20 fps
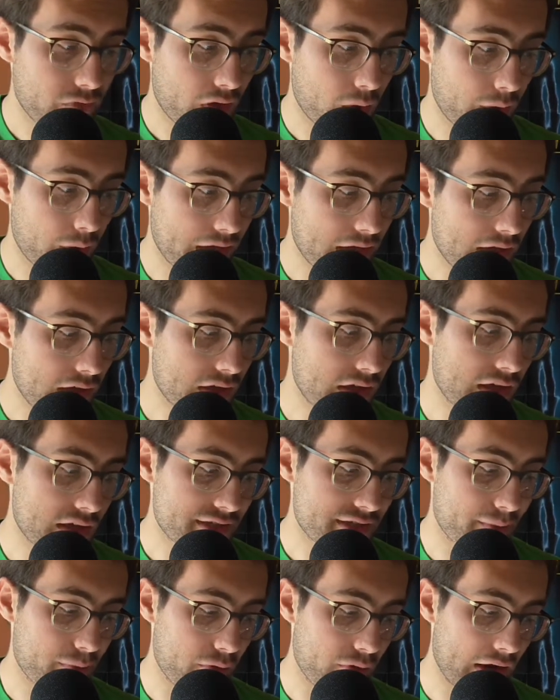we can't
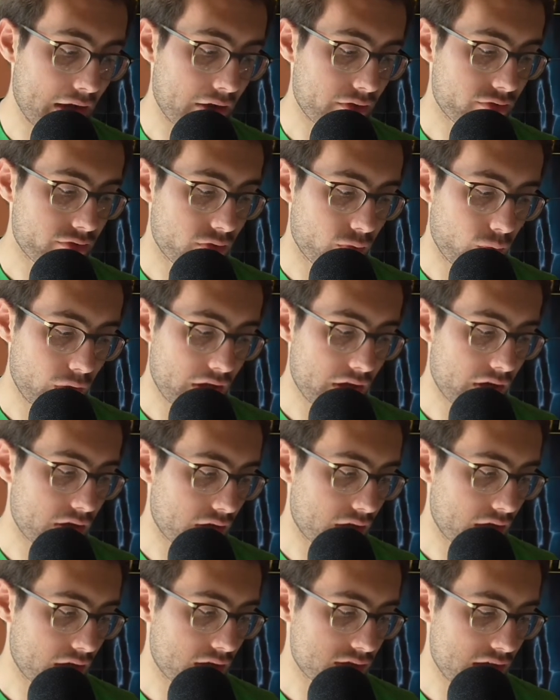cast our Barrels, we can't
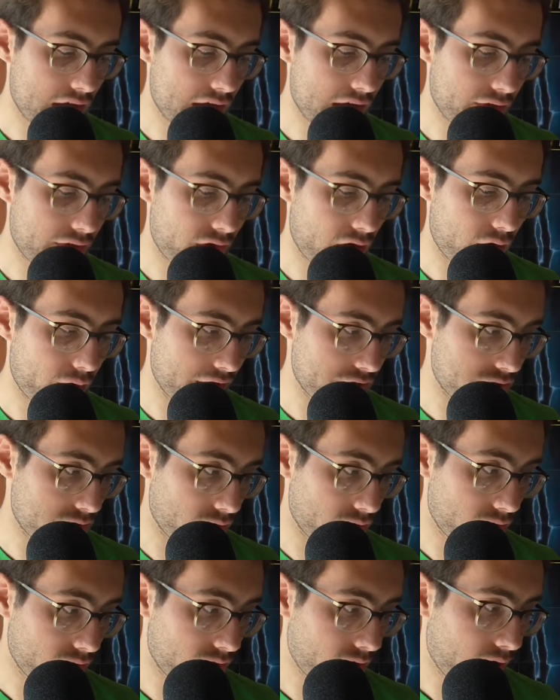cast any of our
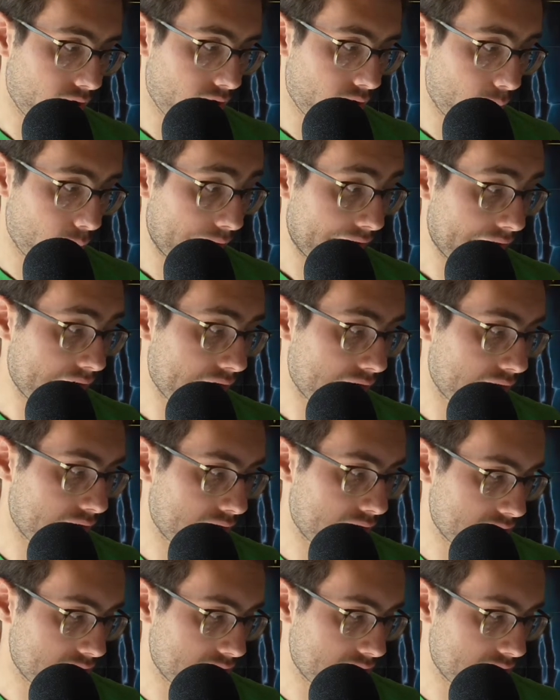rituals, we can't cast